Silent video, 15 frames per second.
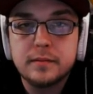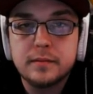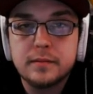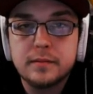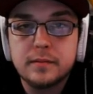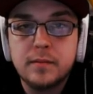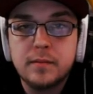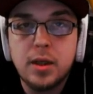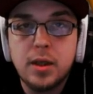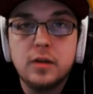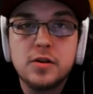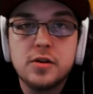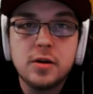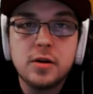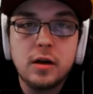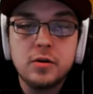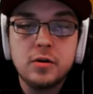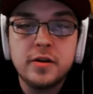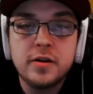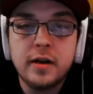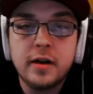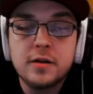But at least you're not
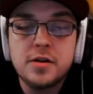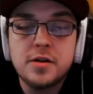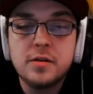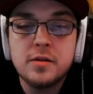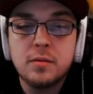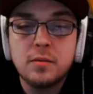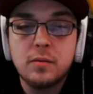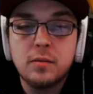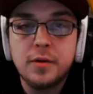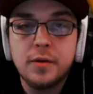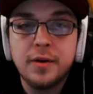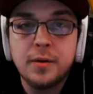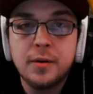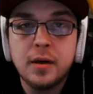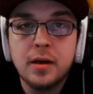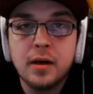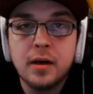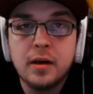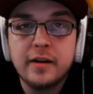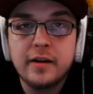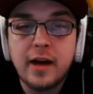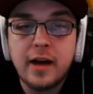losing energies when you
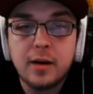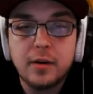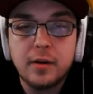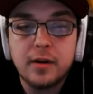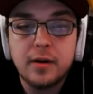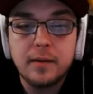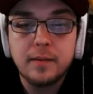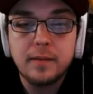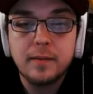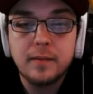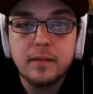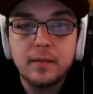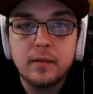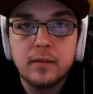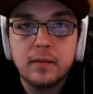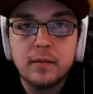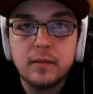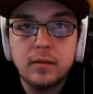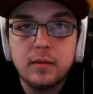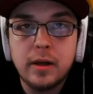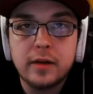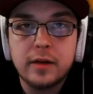attack with it,
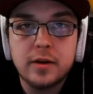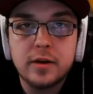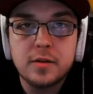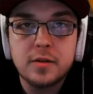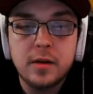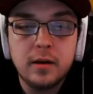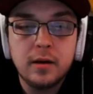like Duskmane.